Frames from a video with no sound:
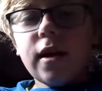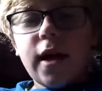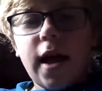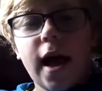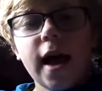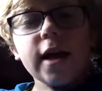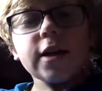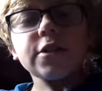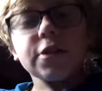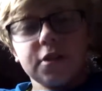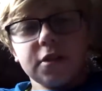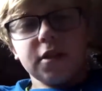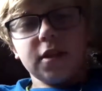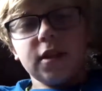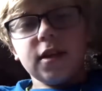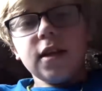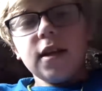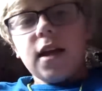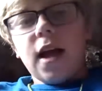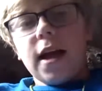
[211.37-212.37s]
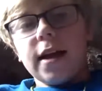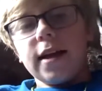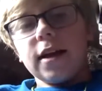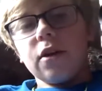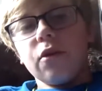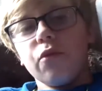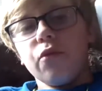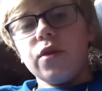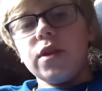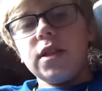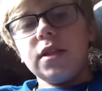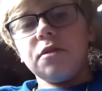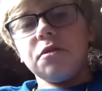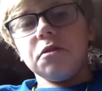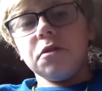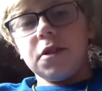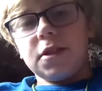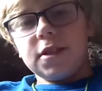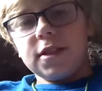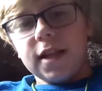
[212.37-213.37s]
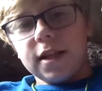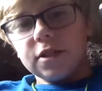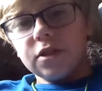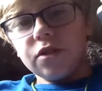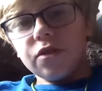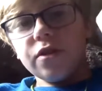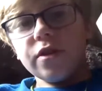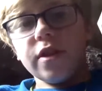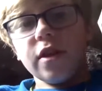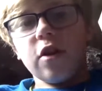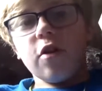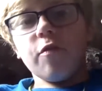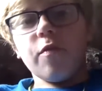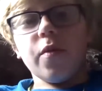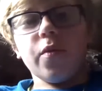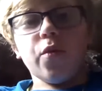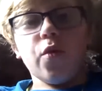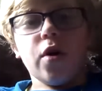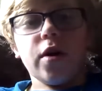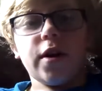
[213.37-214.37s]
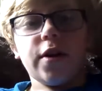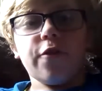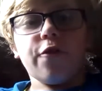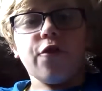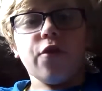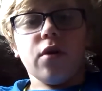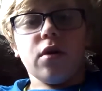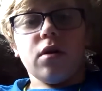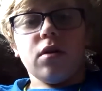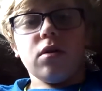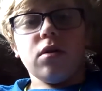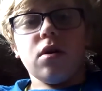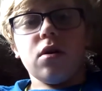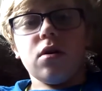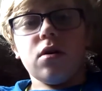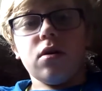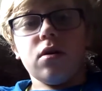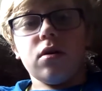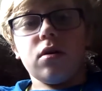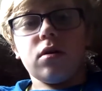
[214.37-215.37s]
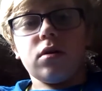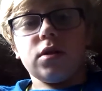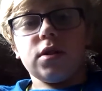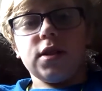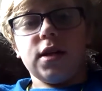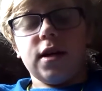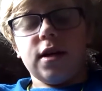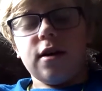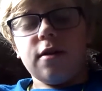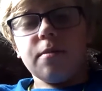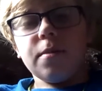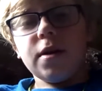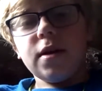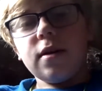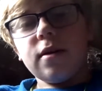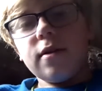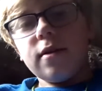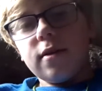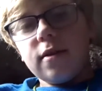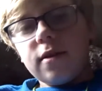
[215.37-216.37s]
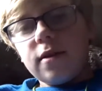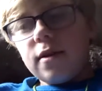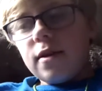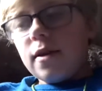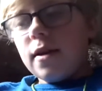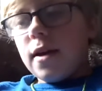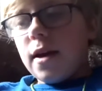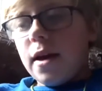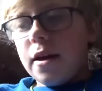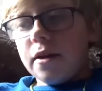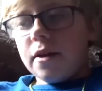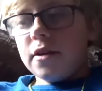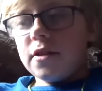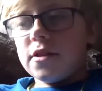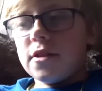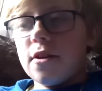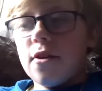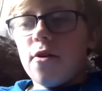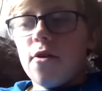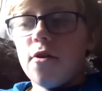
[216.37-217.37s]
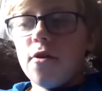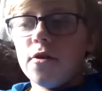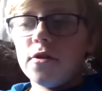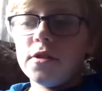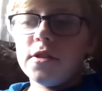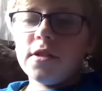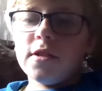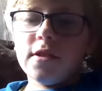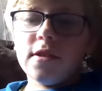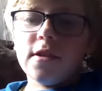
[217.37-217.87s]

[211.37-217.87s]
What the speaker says: Actually, I got a really cool accessory that I've been wanting for a long time, and it's called